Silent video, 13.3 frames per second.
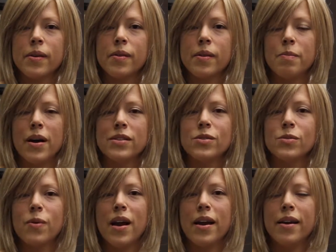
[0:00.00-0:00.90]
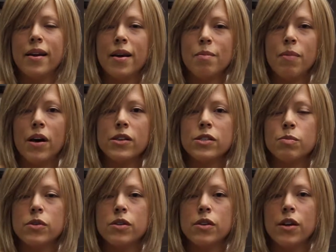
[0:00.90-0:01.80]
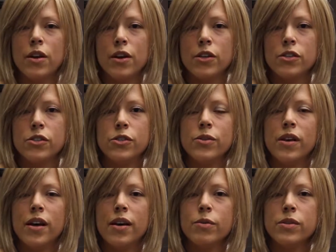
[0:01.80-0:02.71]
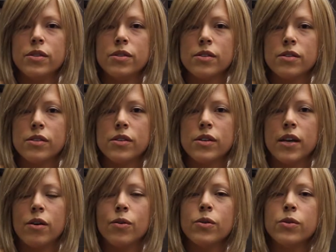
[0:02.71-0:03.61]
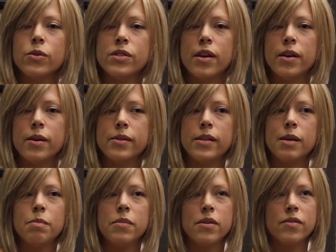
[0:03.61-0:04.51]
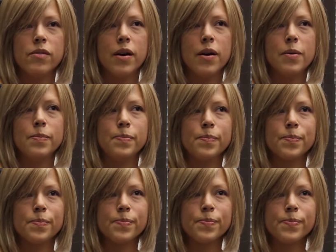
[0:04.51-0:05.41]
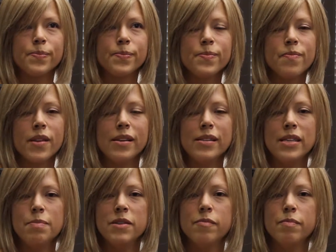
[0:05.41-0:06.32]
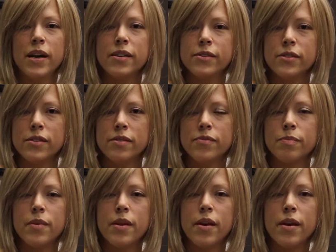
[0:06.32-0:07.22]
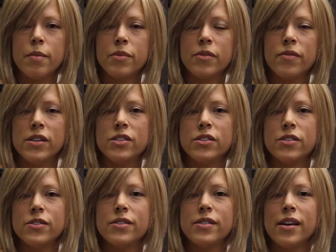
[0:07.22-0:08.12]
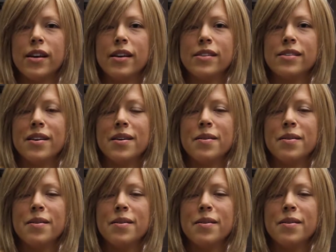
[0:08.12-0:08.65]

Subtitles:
the best way possible to do that was to get a whole tiny team of medical professionals. And